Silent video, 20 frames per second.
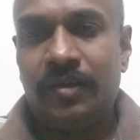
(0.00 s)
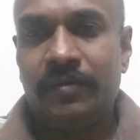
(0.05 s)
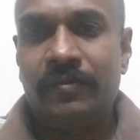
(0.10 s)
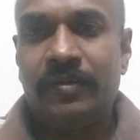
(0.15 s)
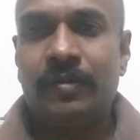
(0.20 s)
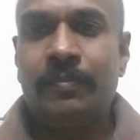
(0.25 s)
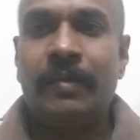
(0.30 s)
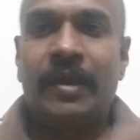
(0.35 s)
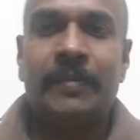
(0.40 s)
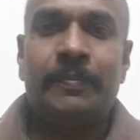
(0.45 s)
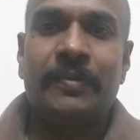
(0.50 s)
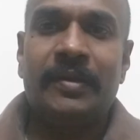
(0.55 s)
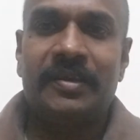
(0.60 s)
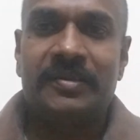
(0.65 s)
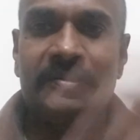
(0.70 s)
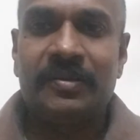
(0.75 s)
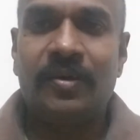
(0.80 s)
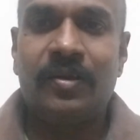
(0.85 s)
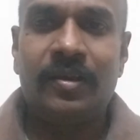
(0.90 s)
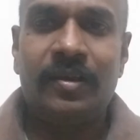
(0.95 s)
We'll
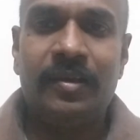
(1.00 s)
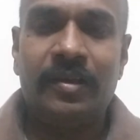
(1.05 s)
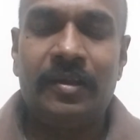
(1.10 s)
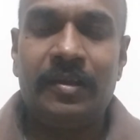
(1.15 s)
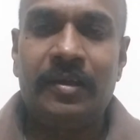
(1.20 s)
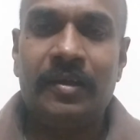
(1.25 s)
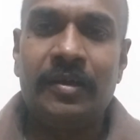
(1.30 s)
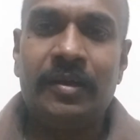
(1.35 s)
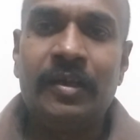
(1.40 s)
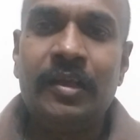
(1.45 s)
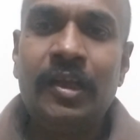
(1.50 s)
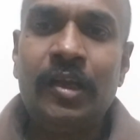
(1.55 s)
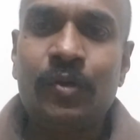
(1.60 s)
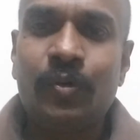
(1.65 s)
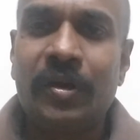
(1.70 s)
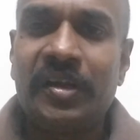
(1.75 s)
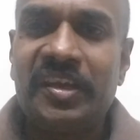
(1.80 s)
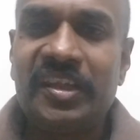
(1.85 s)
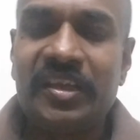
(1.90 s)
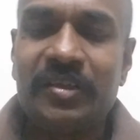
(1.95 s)
bypass all
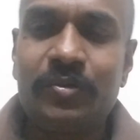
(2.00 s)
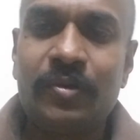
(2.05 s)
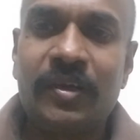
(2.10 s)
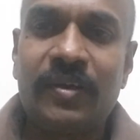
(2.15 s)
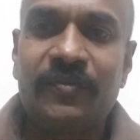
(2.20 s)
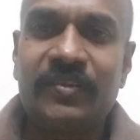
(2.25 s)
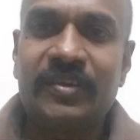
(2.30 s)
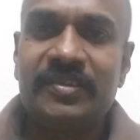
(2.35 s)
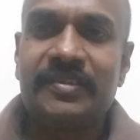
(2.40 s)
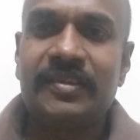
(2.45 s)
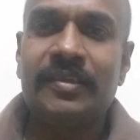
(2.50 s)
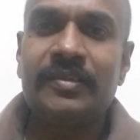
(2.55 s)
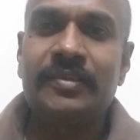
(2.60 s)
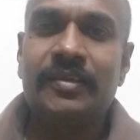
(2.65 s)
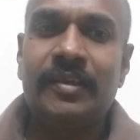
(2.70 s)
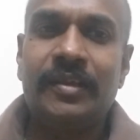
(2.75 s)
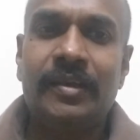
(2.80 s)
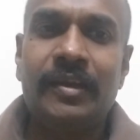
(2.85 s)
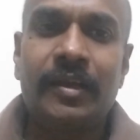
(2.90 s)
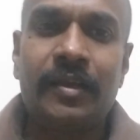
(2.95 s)
20th, 21st
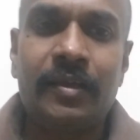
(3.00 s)
century.